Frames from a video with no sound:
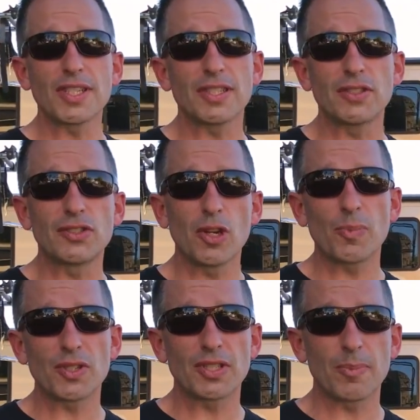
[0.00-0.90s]
this is
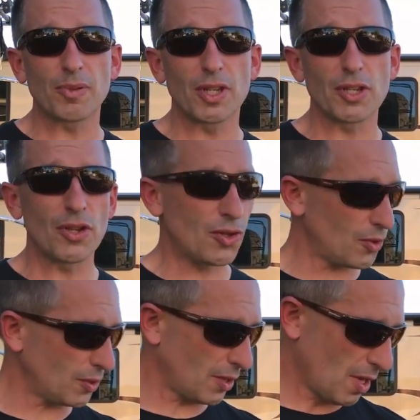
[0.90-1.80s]
super simple to
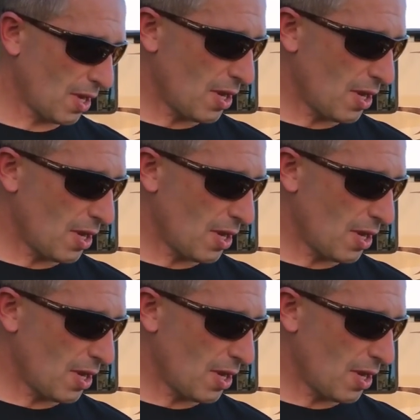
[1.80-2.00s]
use.